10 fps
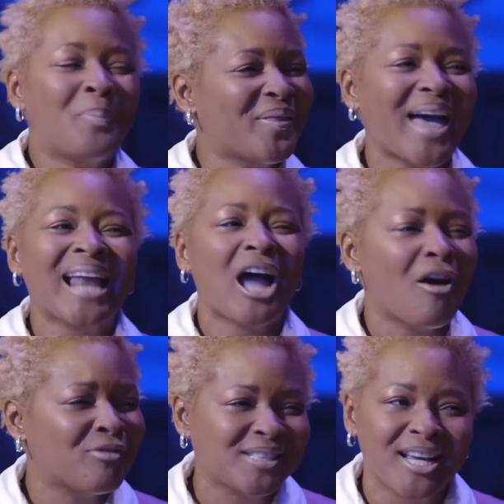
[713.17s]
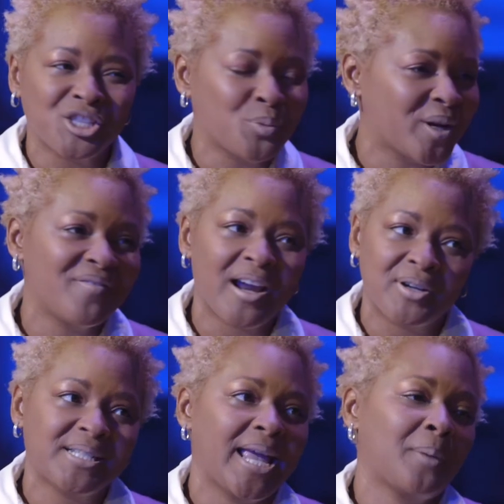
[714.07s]
But that conversation would have
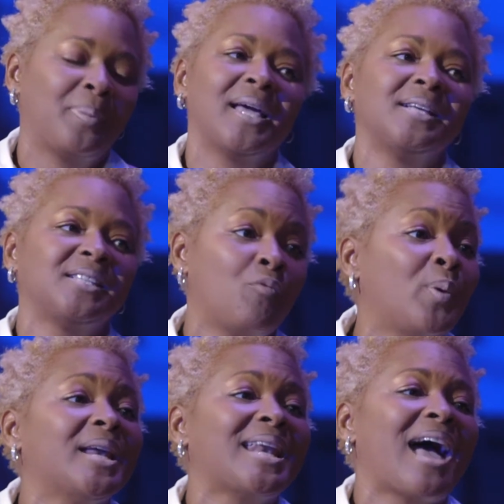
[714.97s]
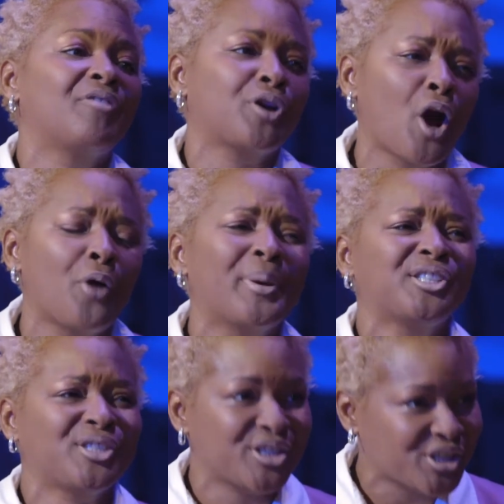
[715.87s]
never taken place if we didn't have the
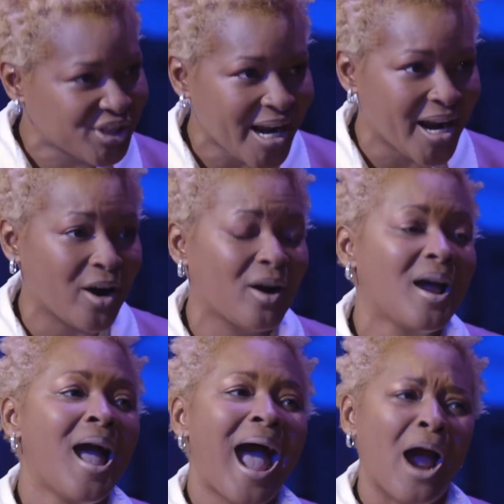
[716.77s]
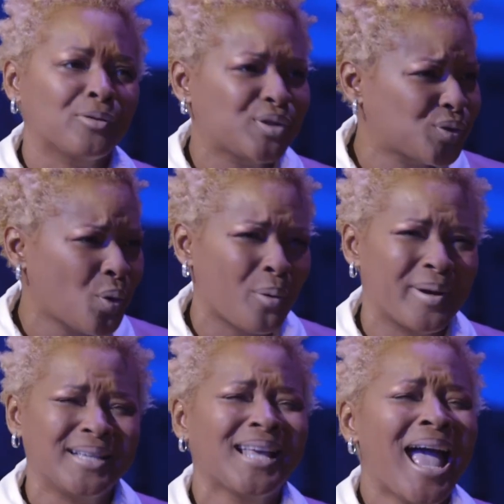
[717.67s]
courage to share our
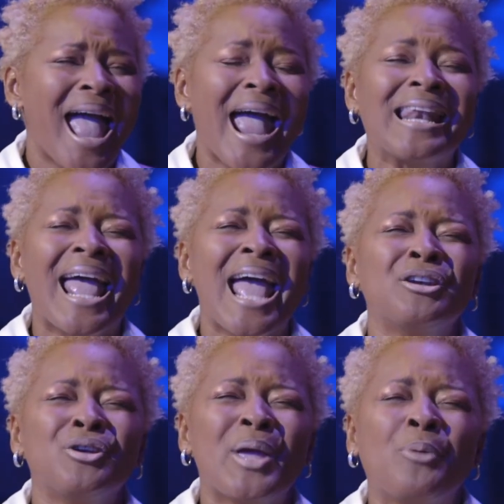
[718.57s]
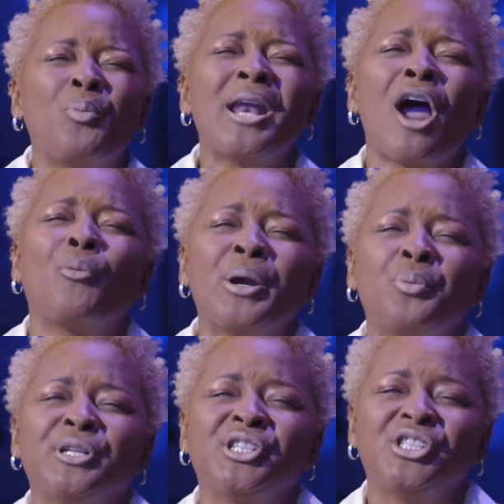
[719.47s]
stories. And when we're